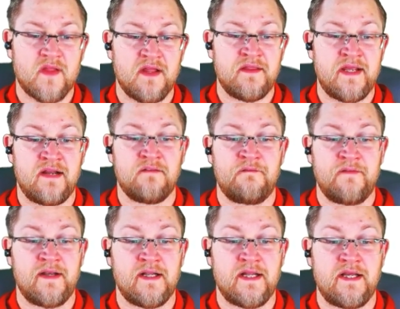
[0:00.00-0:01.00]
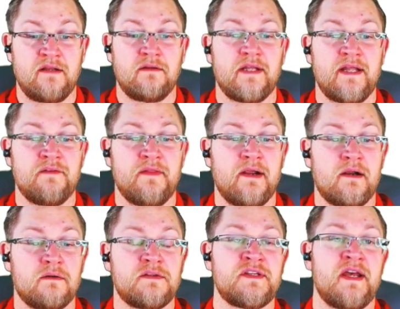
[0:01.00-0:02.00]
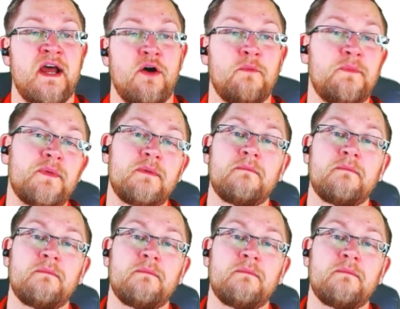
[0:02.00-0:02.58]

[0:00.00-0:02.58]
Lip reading: the infinity in there to help